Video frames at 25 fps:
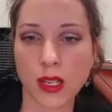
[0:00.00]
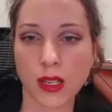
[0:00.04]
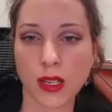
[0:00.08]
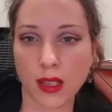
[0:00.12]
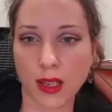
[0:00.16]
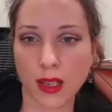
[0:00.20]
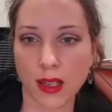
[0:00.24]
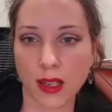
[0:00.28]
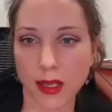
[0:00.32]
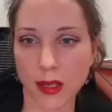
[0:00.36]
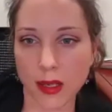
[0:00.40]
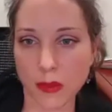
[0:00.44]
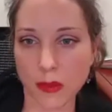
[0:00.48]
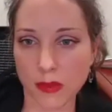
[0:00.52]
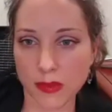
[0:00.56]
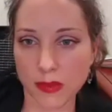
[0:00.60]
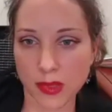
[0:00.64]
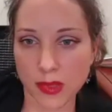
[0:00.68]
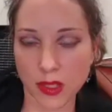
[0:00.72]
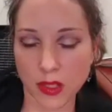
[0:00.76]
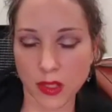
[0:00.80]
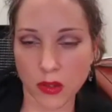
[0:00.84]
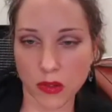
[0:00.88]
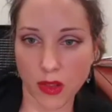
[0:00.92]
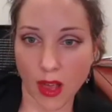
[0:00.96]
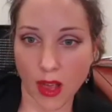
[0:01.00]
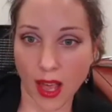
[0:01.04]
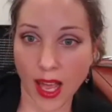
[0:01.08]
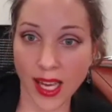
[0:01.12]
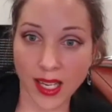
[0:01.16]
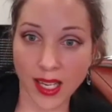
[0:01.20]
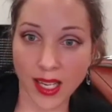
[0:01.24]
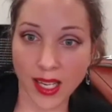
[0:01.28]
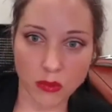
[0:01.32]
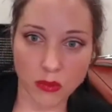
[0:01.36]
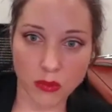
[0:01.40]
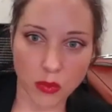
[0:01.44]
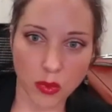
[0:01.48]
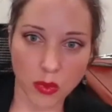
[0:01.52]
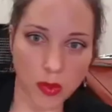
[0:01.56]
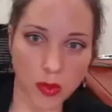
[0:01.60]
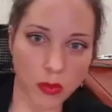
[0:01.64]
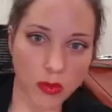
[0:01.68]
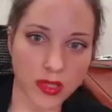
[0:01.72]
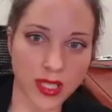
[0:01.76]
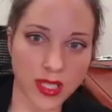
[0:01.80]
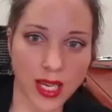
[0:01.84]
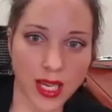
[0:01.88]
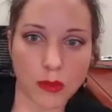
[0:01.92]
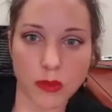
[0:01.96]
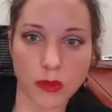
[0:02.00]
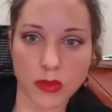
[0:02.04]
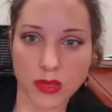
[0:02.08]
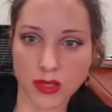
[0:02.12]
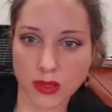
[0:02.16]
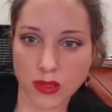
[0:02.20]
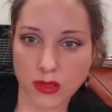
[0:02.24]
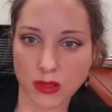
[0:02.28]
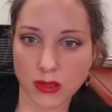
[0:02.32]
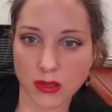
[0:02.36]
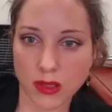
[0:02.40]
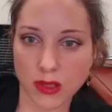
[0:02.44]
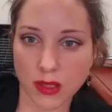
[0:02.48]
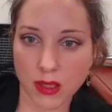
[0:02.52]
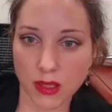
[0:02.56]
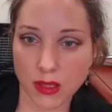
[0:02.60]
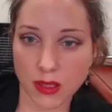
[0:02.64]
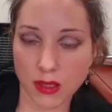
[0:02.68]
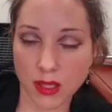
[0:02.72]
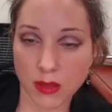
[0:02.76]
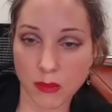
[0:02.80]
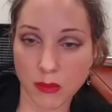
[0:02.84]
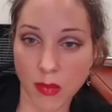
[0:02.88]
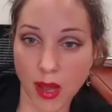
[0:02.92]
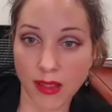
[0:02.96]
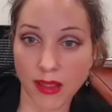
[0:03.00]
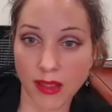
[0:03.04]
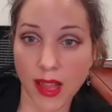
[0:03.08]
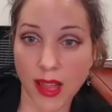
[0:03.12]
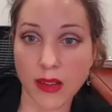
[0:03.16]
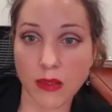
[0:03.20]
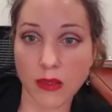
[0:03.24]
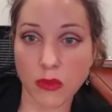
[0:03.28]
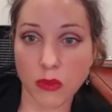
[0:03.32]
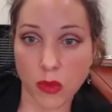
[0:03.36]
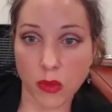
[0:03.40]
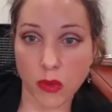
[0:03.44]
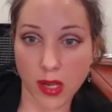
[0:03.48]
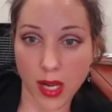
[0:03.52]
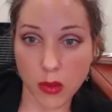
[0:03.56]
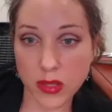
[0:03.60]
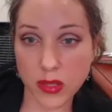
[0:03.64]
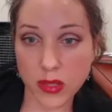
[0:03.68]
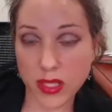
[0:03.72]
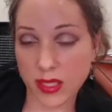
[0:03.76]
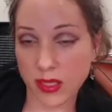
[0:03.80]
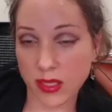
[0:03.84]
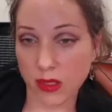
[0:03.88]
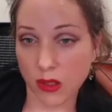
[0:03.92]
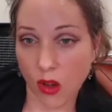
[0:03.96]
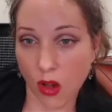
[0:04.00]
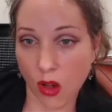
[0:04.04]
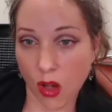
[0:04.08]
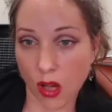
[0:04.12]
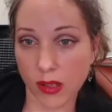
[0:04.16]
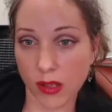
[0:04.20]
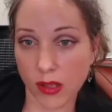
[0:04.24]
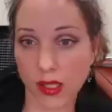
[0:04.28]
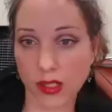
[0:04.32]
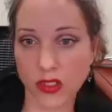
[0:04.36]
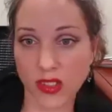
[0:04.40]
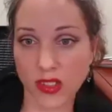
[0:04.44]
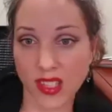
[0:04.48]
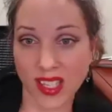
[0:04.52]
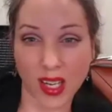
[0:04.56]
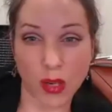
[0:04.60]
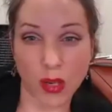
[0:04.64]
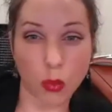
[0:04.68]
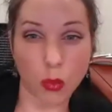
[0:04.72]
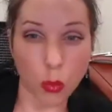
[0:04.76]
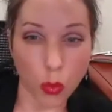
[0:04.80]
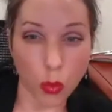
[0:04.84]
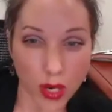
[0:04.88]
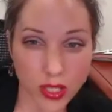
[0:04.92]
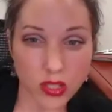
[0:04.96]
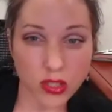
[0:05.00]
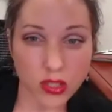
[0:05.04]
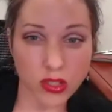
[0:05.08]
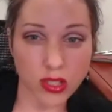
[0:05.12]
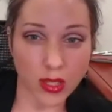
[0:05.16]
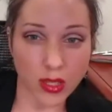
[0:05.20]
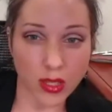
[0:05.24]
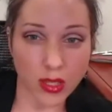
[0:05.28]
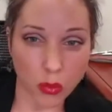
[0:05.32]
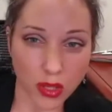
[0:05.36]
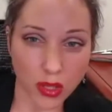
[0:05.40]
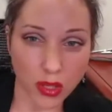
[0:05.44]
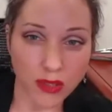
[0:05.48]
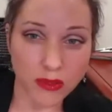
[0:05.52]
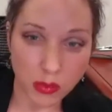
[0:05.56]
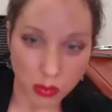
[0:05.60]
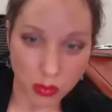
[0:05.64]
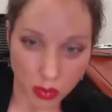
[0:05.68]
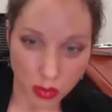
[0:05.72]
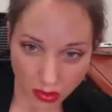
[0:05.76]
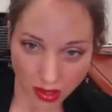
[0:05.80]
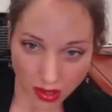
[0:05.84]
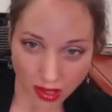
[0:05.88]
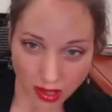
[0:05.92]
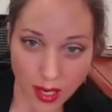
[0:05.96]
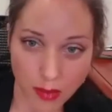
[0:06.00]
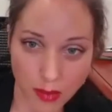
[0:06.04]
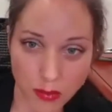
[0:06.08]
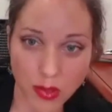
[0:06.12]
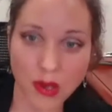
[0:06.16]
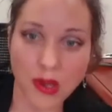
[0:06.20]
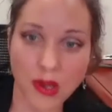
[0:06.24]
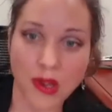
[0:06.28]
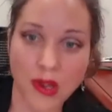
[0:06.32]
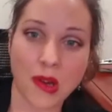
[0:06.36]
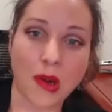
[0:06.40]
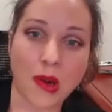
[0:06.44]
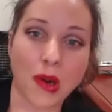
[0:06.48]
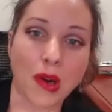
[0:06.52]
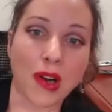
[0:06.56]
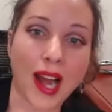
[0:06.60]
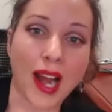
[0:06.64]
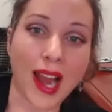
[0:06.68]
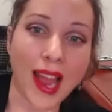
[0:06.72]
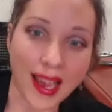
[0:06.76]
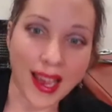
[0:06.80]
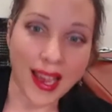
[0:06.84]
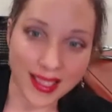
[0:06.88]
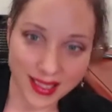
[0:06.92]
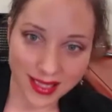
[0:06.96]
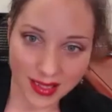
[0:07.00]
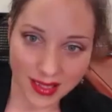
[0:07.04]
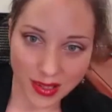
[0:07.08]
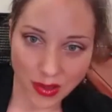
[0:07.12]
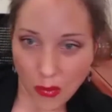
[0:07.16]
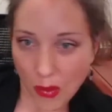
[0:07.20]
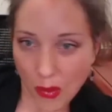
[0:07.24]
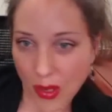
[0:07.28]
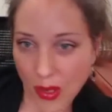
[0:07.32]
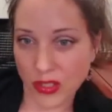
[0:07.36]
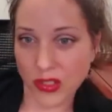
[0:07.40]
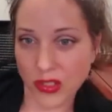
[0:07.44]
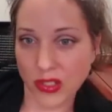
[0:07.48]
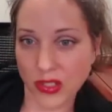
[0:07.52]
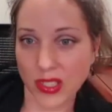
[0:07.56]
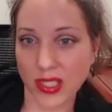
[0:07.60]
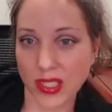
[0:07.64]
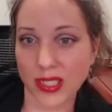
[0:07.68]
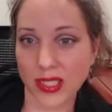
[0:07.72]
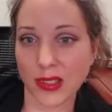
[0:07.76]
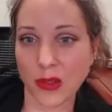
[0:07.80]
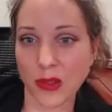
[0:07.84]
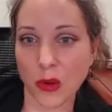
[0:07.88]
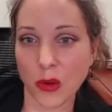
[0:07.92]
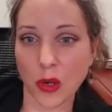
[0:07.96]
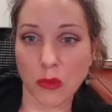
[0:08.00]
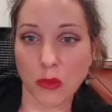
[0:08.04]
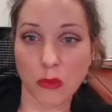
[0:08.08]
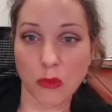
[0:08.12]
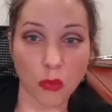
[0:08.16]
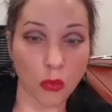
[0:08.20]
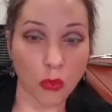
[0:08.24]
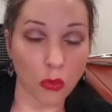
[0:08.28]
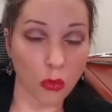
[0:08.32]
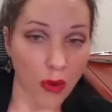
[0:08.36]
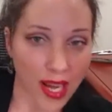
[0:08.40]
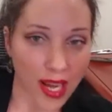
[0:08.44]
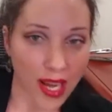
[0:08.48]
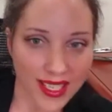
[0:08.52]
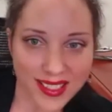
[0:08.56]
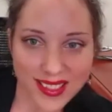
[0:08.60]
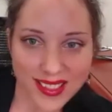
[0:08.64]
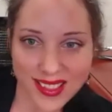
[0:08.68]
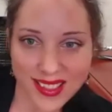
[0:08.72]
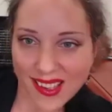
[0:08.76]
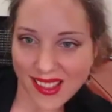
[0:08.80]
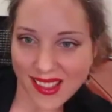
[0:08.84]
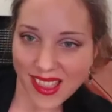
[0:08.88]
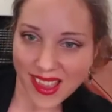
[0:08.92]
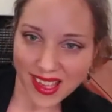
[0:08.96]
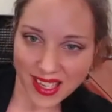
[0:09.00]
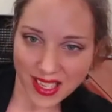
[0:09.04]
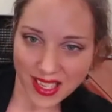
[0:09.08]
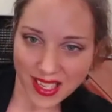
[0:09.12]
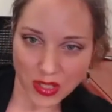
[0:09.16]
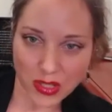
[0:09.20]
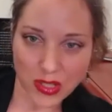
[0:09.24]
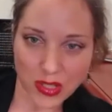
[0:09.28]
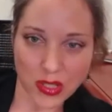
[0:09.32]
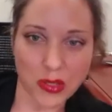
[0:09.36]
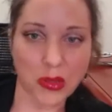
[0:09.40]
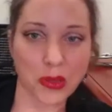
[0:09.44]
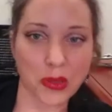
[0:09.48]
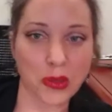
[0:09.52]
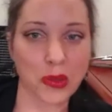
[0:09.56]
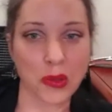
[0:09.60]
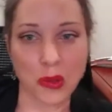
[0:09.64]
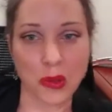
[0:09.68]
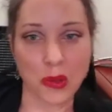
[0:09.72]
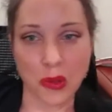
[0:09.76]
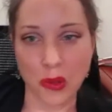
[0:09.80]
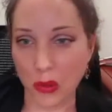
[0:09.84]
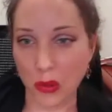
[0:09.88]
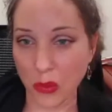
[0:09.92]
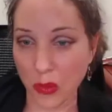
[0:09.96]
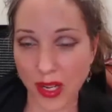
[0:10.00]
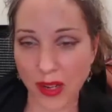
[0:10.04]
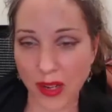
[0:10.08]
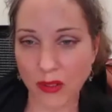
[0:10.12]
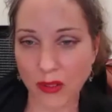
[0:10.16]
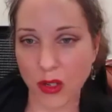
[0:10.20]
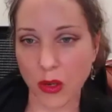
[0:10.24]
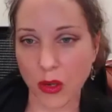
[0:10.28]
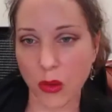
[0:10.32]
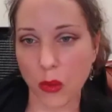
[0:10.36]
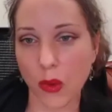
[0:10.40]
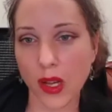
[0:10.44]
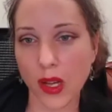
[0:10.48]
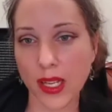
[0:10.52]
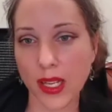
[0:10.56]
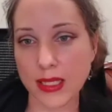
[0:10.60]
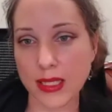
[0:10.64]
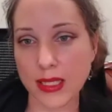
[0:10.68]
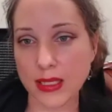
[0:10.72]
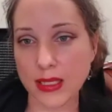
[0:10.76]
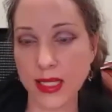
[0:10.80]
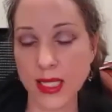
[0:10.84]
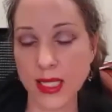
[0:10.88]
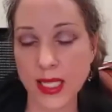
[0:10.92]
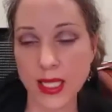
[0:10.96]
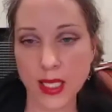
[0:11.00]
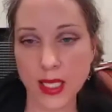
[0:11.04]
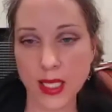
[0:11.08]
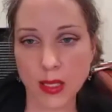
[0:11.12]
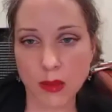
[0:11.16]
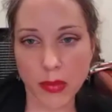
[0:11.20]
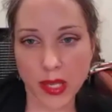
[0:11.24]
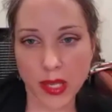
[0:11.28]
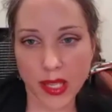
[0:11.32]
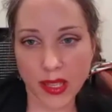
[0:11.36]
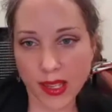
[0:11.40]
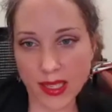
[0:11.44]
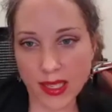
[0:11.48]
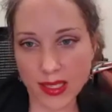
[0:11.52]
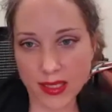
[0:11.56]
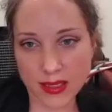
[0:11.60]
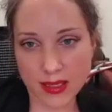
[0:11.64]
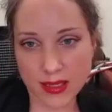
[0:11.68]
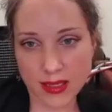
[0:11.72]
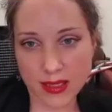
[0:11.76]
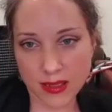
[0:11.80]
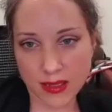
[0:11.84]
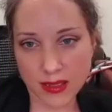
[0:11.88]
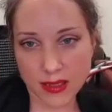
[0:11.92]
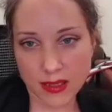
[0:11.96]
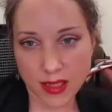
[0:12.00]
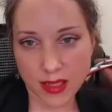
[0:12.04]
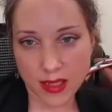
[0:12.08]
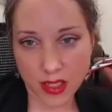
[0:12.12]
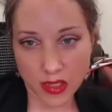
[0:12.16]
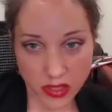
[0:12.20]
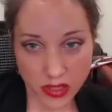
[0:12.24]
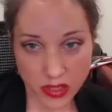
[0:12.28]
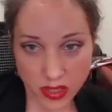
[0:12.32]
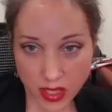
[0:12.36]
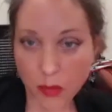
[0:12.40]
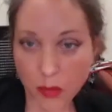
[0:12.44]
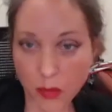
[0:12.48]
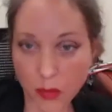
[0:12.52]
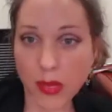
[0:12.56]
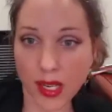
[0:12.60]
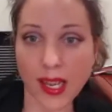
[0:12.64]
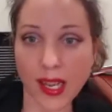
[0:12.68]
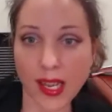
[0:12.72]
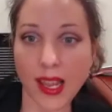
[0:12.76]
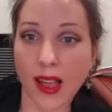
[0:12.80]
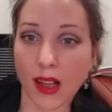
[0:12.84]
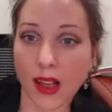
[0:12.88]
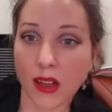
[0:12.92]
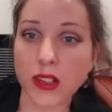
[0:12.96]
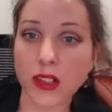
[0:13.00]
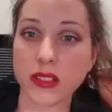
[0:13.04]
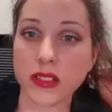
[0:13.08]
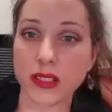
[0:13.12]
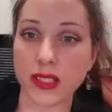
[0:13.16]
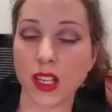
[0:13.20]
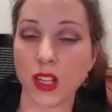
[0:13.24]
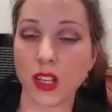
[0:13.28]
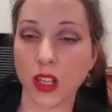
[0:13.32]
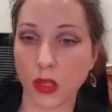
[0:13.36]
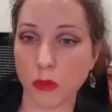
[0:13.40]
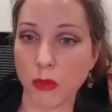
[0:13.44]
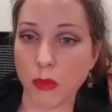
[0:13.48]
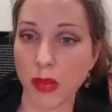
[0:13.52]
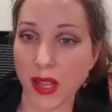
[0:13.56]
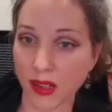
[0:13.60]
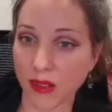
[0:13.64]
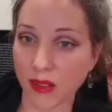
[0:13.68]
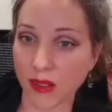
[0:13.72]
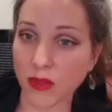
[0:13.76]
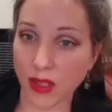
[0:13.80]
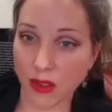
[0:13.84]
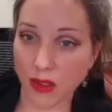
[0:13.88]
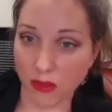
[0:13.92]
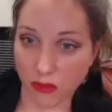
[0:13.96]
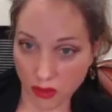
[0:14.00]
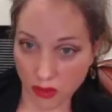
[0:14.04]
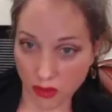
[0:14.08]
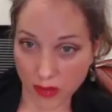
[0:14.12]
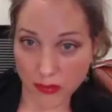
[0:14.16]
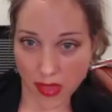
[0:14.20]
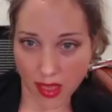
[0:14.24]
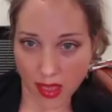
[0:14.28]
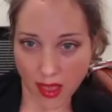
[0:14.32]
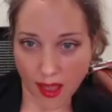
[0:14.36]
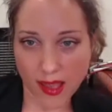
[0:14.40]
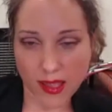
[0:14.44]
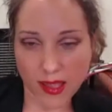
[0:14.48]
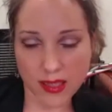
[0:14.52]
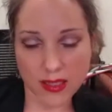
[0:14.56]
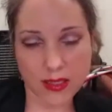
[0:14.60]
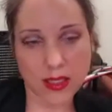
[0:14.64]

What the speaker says: I can remember times in my life when I was in college that I wished I would have spoken up, or asked the question, or raised the issue, or whatever it was, because there's somebody else that could benefit from that.